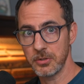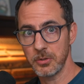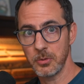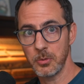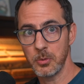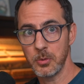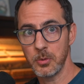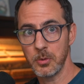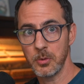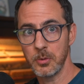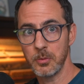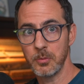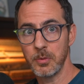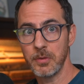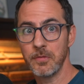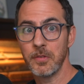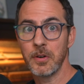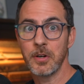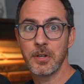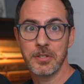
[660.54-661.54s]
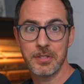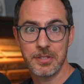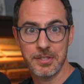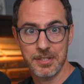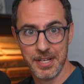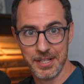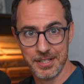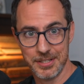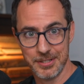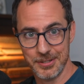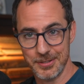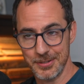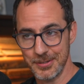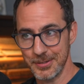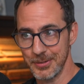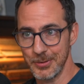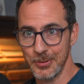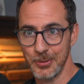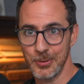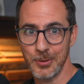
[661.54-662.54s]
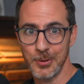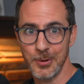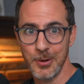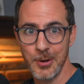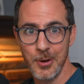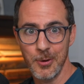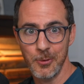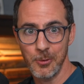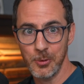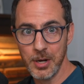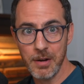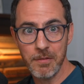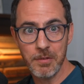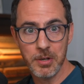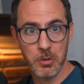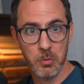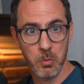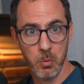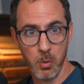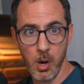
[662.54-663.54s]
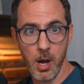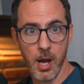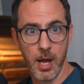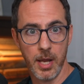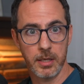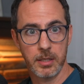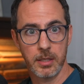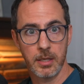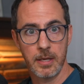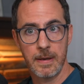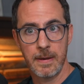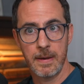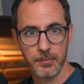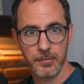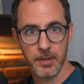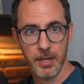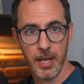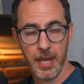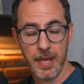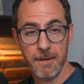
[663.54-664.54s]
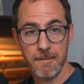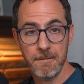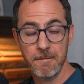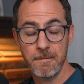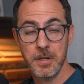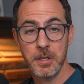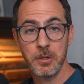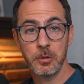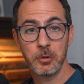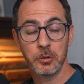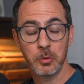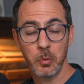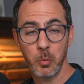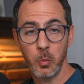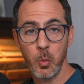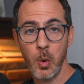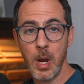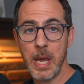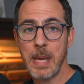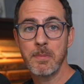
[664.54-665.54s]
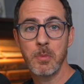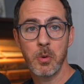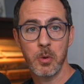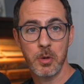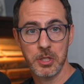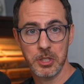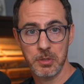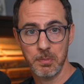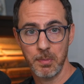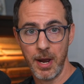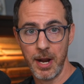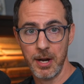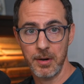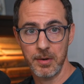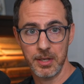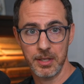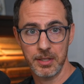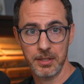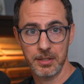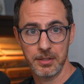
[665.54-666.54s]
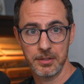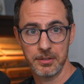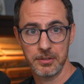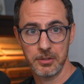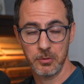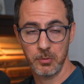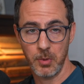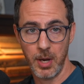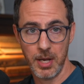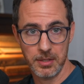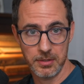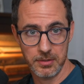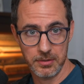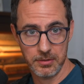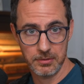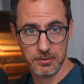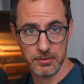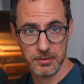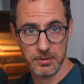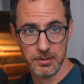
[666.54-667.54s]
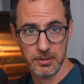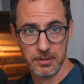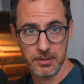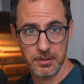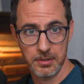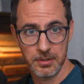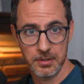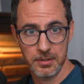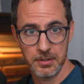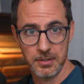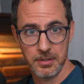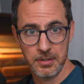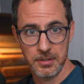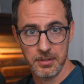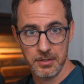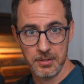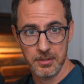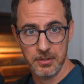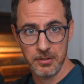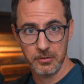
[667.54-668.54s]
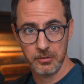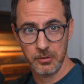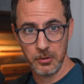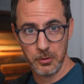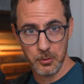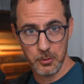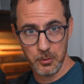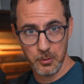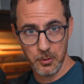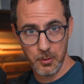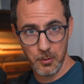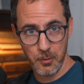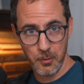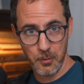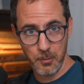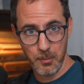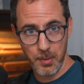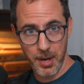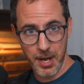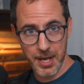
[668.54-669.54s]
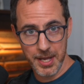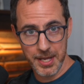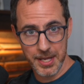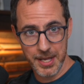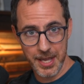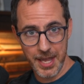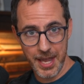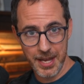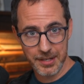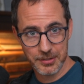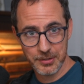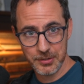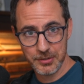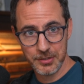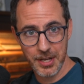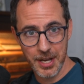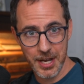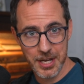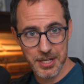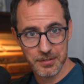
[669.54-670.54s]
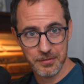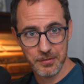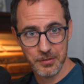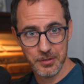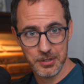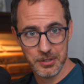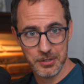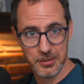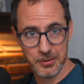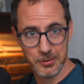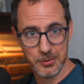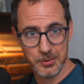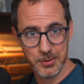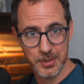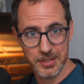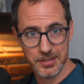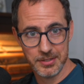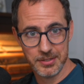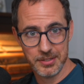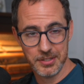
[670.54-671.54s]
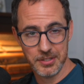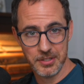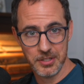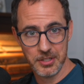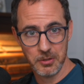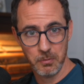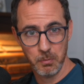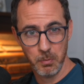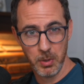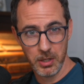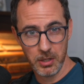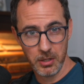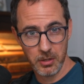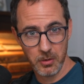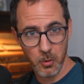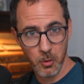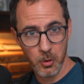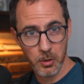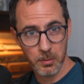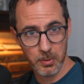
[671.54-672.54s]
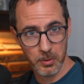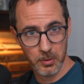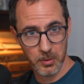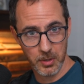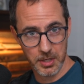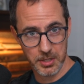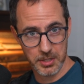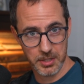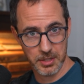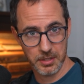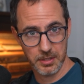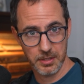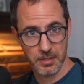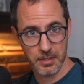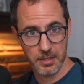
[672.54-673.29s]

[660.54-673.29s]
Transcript: or reverse textures or whatever you want, and it feels way more inspiring to write to. So my exercise for you is to just pick a chord progression,